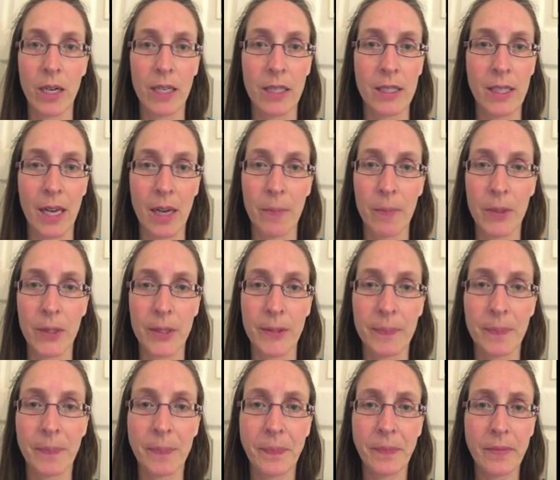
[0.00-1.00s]

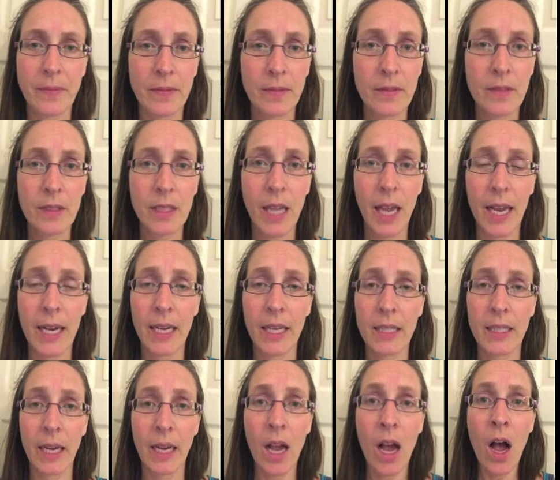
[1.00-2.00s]
example. And
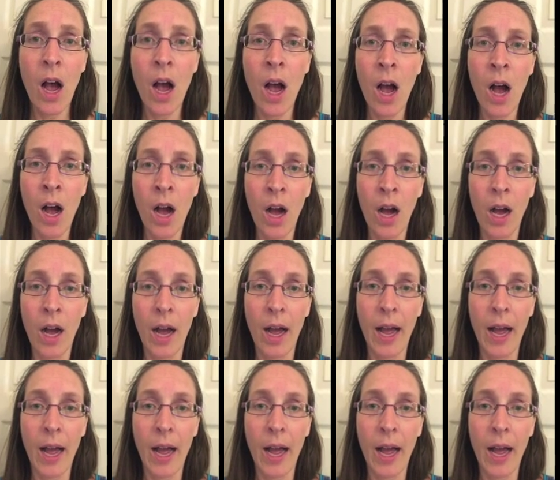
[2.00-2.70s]
he's like, oh,